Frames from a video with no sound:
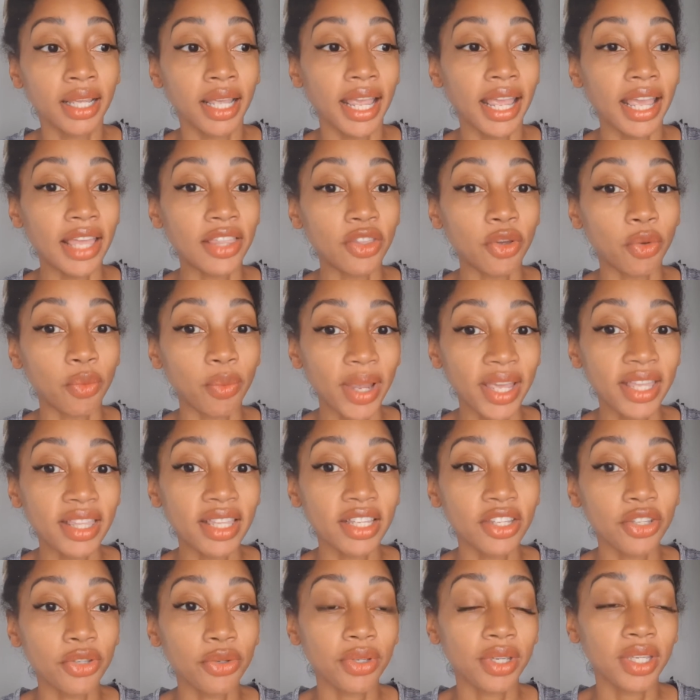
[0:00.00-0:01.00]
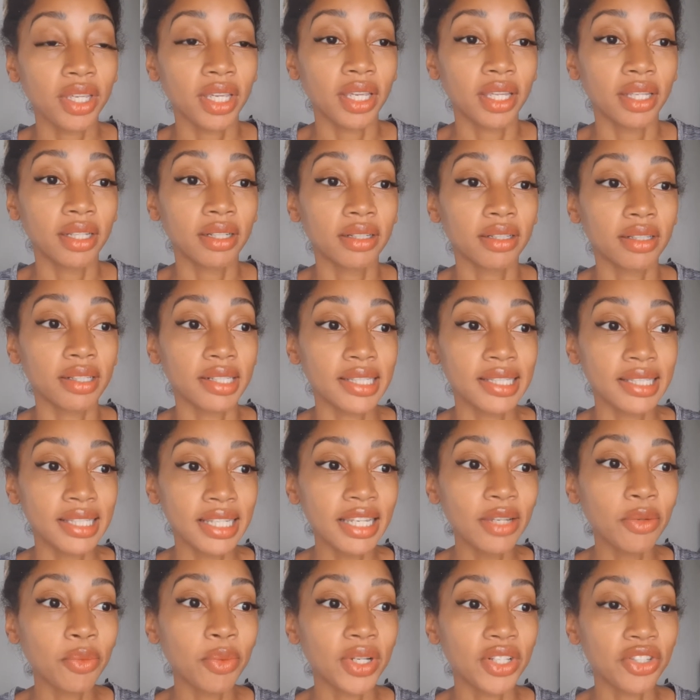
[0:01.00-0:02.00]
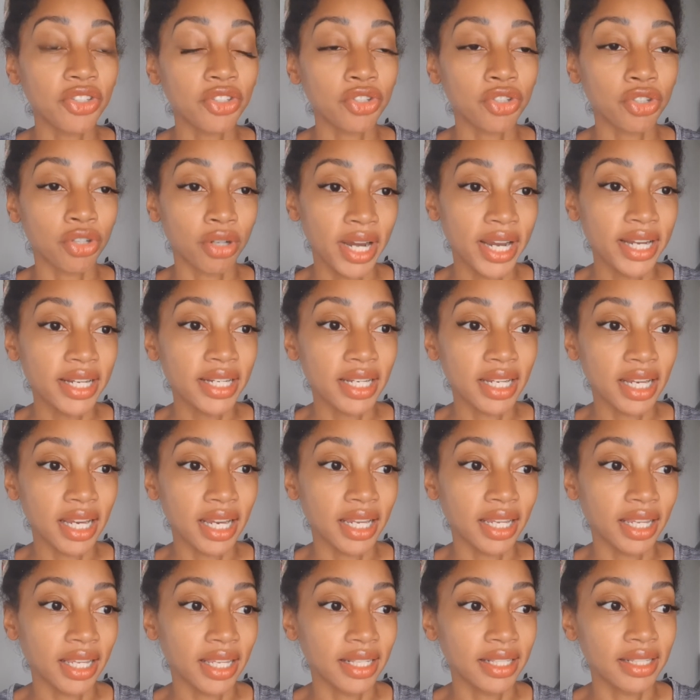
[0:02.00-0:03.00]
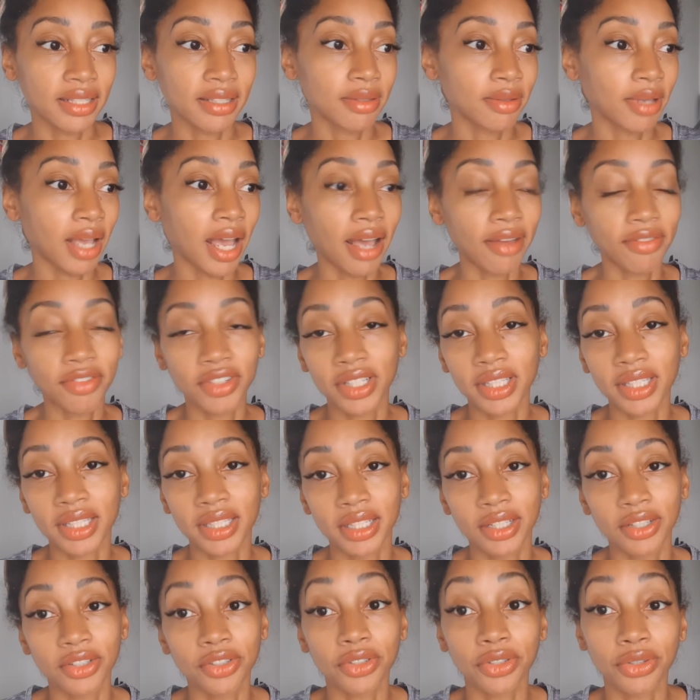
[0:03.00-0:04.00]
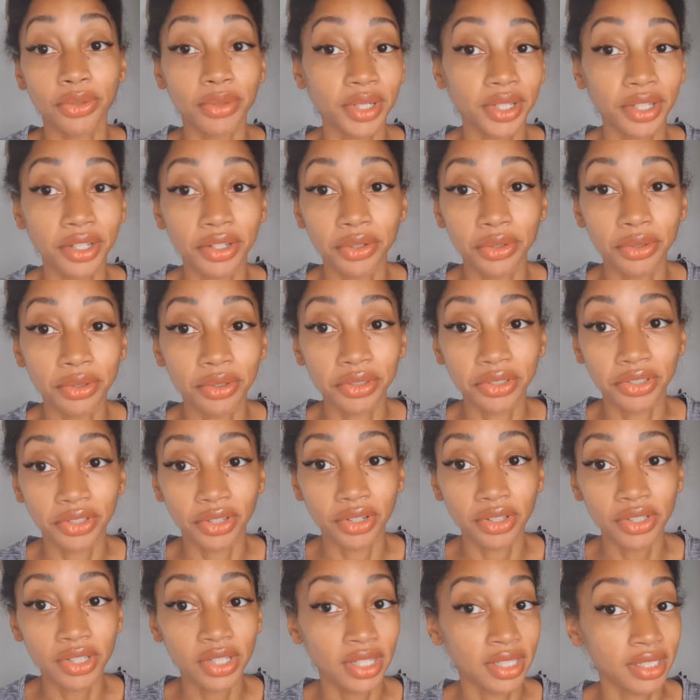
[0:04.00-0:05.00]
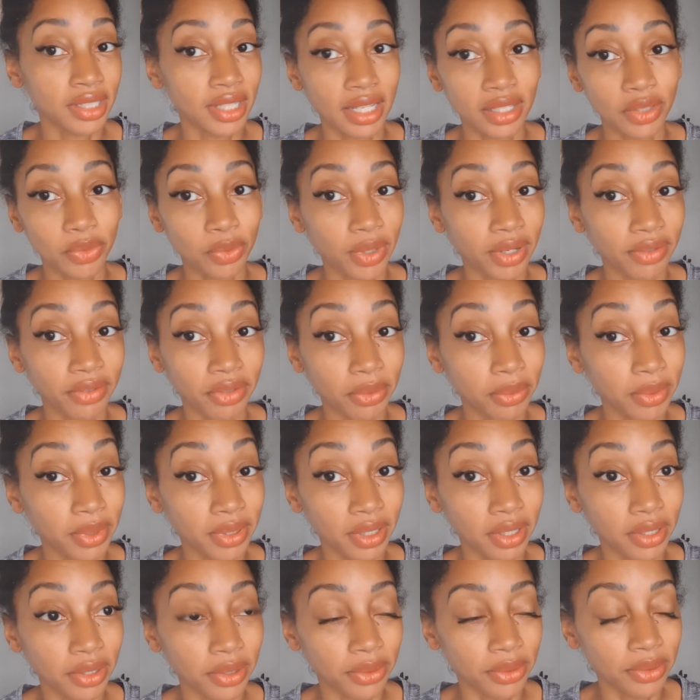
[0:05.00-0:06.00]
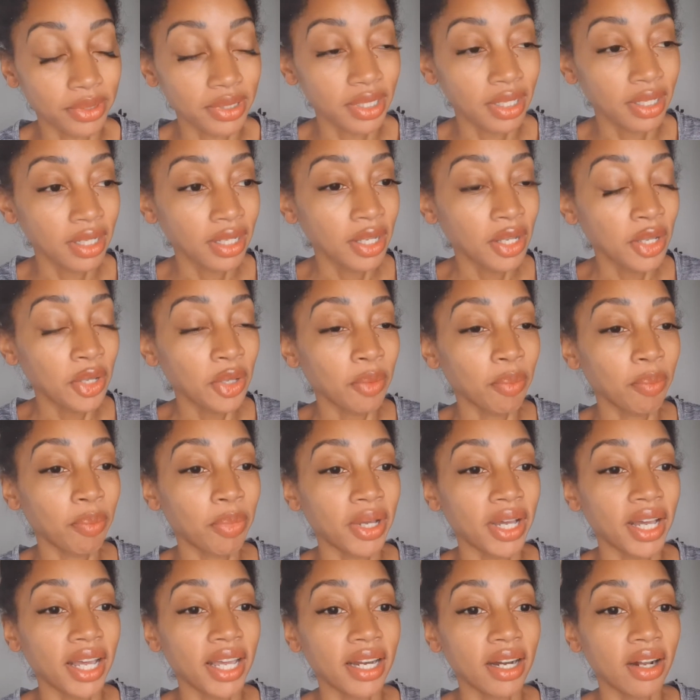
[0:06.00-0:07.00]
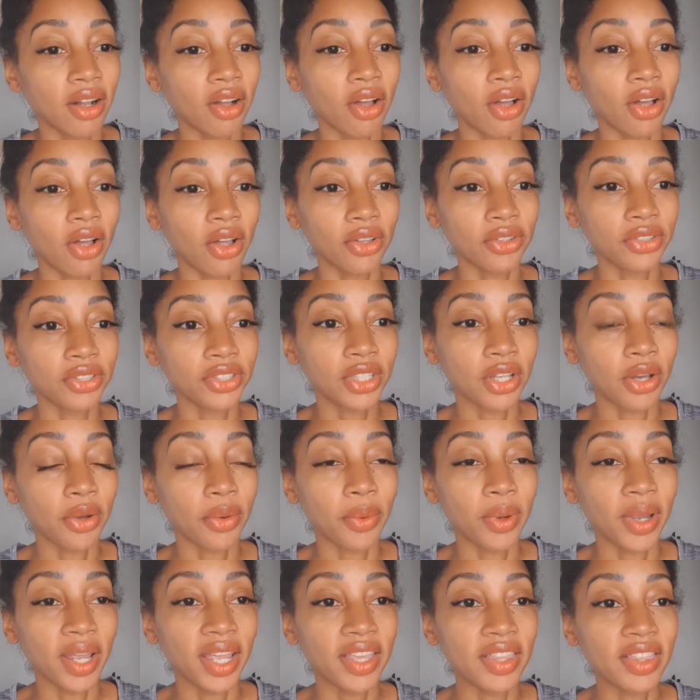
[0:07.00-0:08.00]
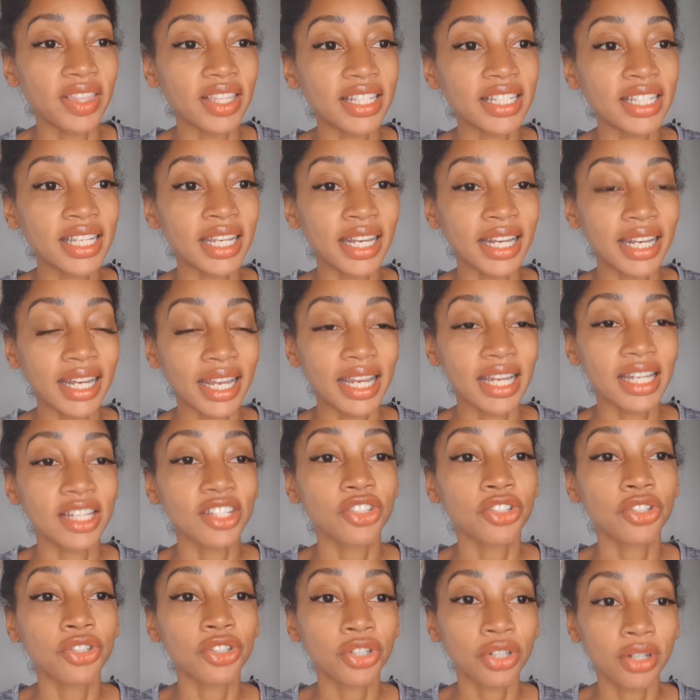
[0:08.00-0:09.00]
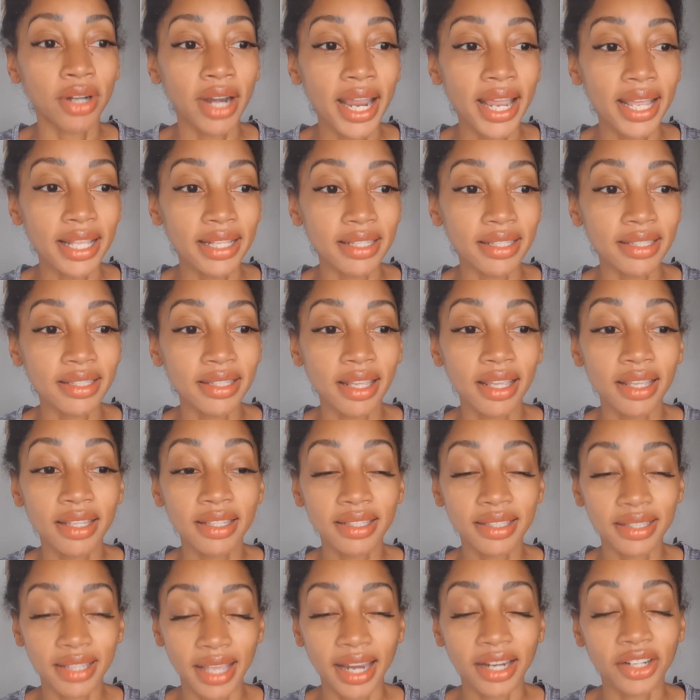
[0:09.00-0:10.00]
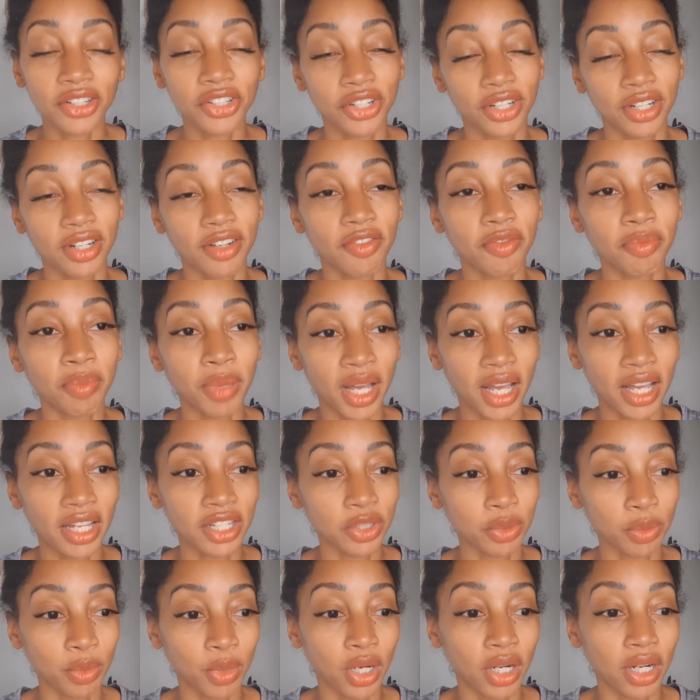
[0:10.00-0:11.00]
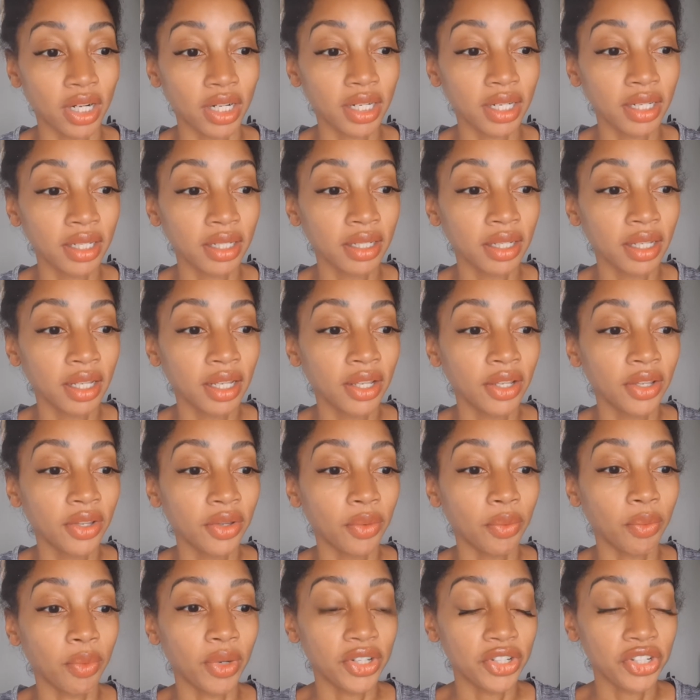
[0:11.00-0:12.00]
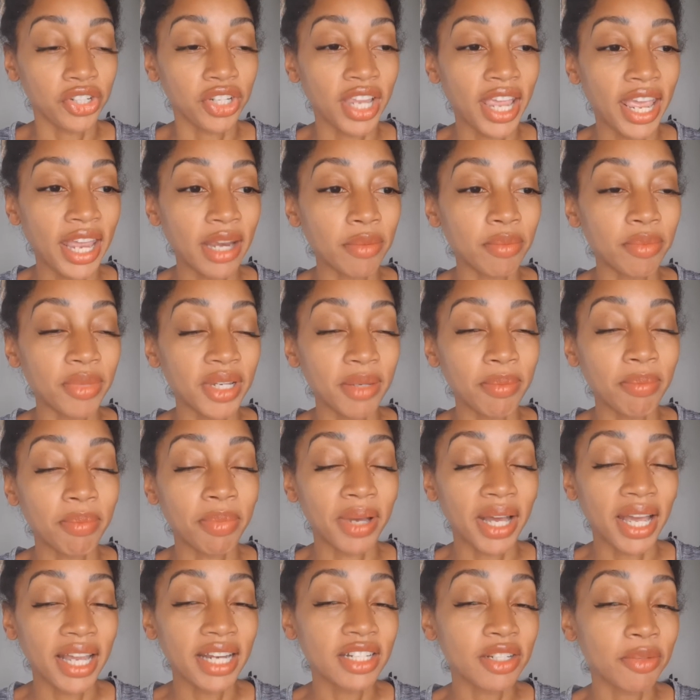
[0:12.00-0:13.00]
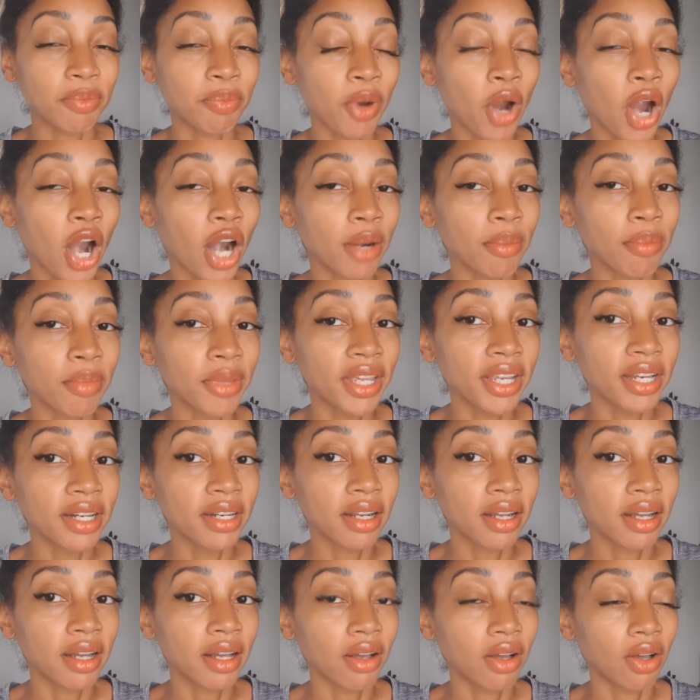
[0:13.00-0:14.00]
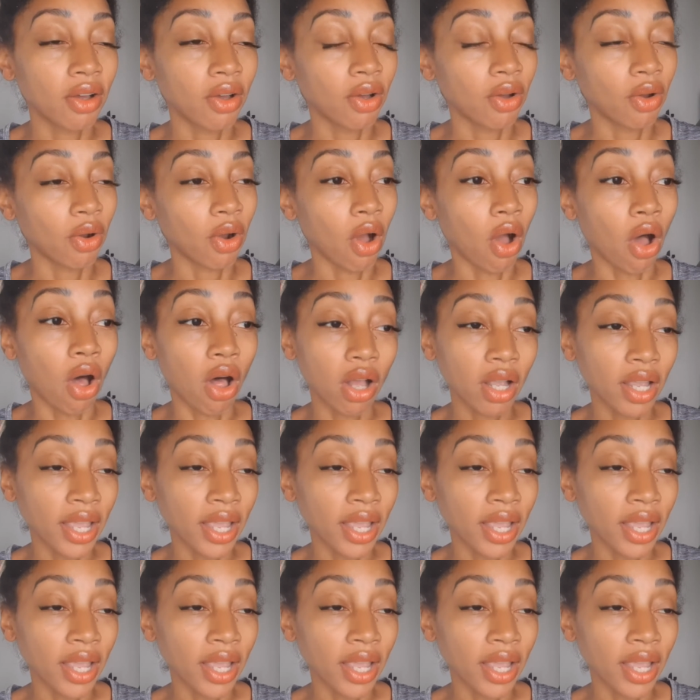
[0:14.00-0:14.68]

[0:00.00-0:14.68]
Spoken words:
And the way that you can see what's trending is obviously doing a Google search, because that's where everyone goes, but also in the today's trends section of Poshmark, which can be by department, all